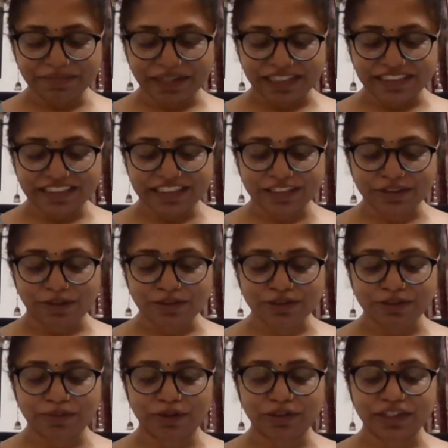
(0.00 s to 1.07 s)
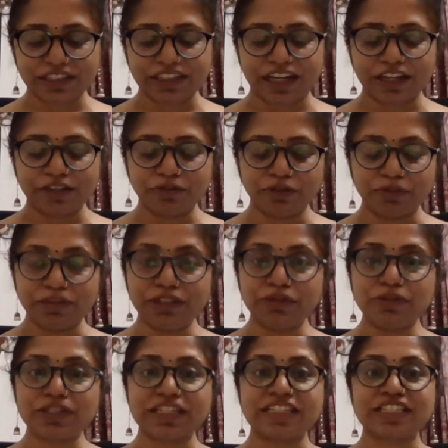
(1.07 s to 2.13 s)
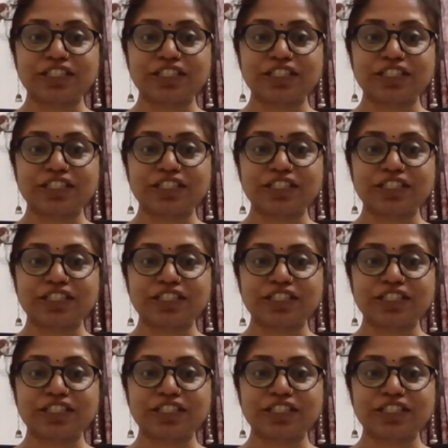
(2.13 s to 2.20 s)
Brida is also about a young woman who's in